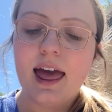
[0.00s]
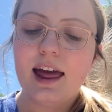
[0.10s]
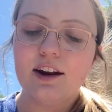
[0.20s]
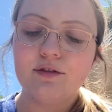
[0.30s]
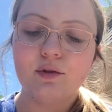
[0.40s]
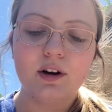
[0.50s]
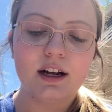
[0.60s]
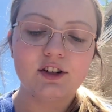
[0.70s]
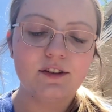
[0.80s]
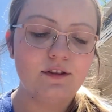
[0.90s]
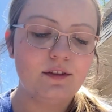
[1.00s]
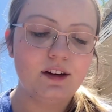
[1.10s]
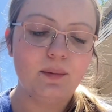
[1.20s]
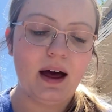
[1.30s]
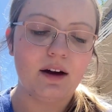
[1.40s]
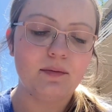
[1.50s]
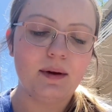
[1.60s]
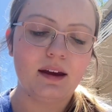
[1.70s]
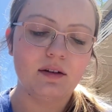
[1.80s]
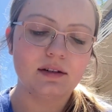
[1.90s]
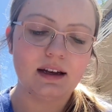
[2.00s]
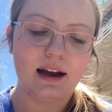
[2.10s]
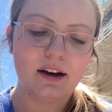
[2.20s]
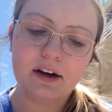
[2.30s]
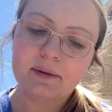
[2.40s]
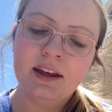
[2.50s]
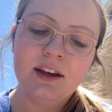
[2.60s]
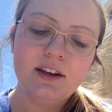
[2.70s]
and a 450-pound Bengal tiger.